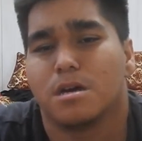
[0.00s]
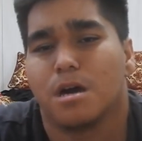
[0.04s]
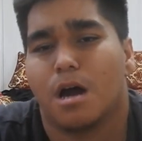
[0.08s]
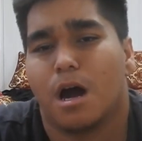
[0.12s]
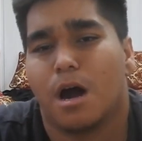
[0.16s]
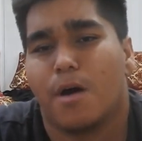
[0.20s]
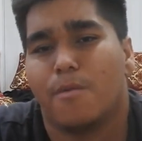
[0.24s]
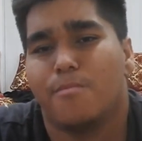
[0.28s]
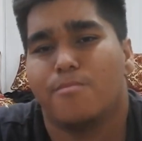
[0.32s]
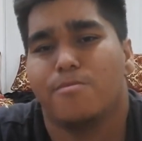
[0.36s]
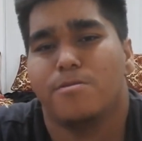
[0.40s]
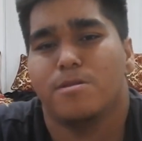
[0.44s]

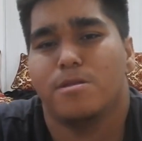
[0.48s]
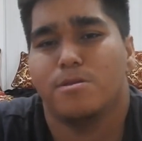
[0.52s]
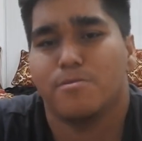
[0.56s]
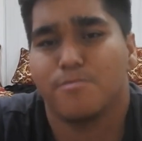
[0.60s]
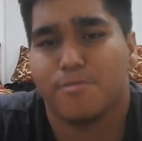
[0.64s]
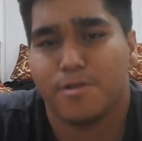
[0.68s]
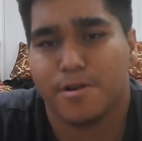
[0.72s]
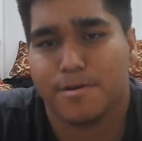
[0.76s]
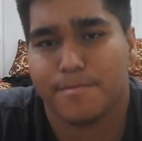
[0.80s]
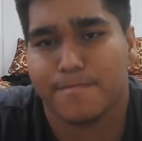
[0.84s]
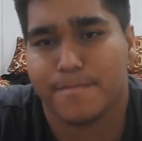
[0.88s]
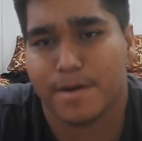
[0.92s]
I really
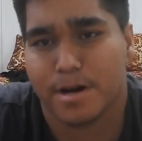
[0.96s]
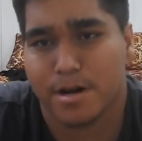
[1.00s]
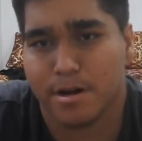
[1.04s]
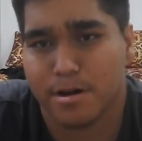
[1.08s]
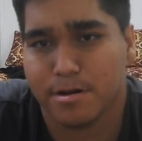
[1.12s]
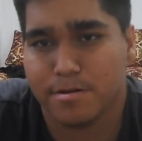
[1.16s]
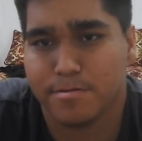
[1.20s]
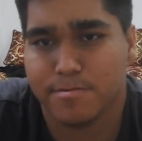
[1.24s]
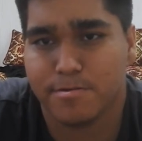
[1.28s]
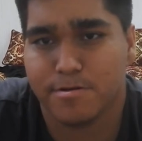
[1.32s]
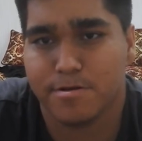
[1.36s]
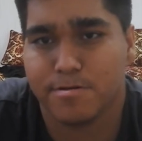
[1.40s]
want my
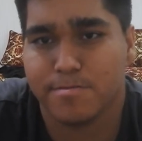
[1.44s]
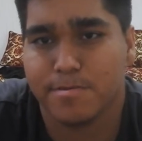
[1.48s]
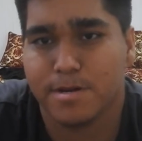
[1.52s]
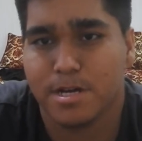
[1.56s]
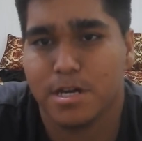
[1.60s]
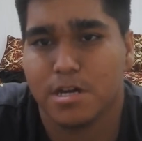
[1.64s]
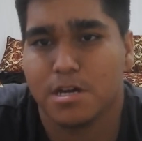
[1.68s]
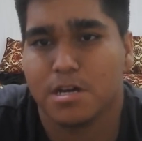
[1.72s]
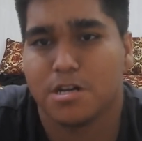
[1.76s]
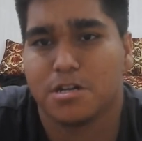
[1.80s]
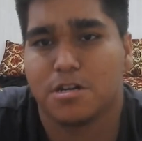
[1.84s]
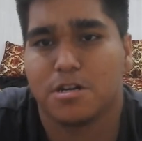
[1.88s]
own room
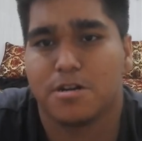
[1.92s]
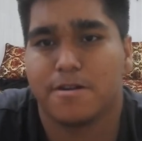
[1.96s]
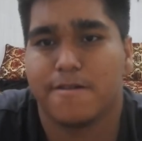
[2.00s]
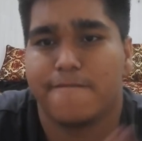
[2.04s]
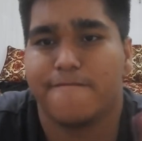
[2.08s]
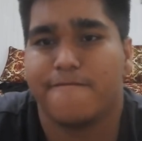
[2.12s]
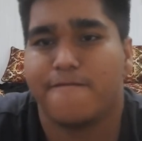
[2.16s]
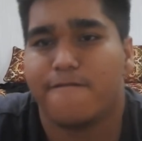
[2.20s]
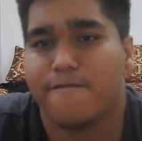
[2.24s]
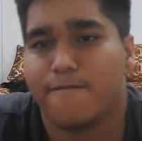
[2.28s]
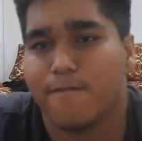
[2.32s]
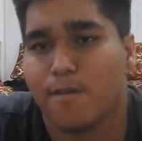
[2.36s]
to do
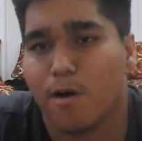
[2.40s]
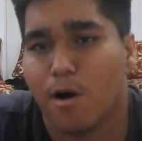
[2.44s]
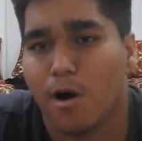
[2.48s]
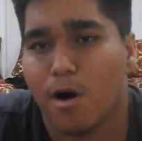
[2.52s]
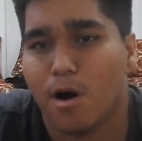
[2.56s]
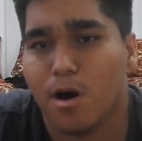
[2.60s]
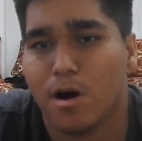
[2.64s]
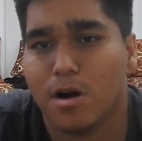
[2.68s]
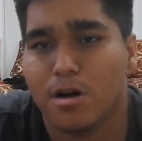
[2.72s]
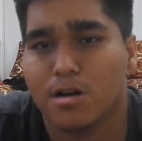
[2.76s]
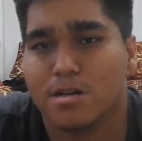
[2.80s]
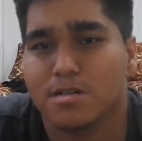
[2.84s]

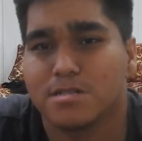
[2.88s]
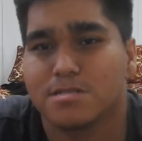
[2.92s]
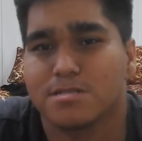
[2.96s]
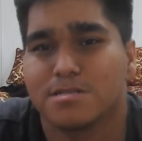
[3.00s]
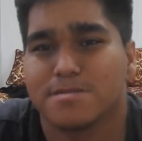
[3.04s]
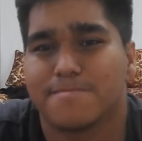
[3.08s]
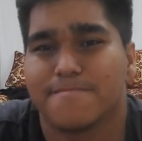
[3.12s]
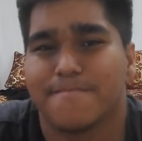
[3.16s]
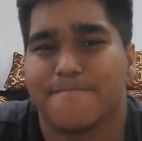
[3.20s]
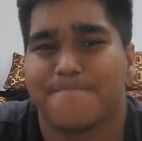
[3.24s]
vlogs,